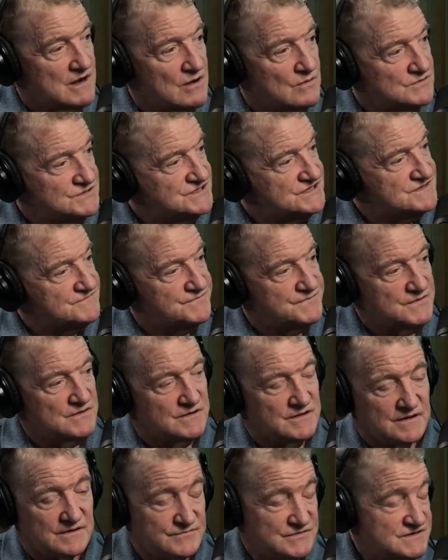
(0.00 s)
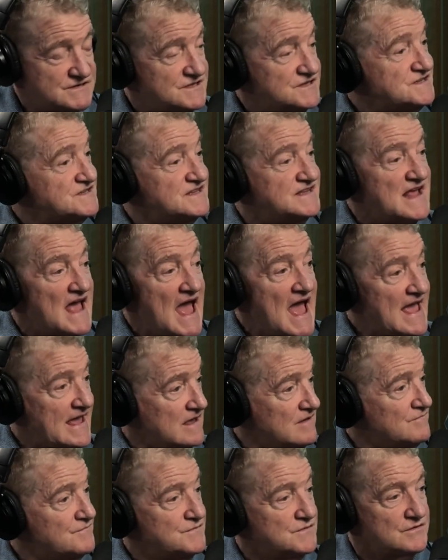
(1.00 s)
And just feel, even to this
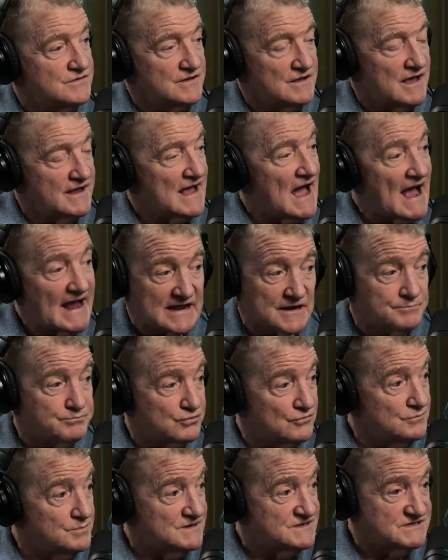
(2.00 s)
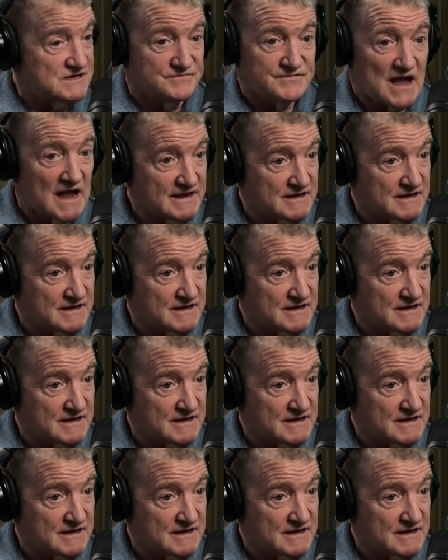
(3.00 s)
day, feeling like I got to prove myself.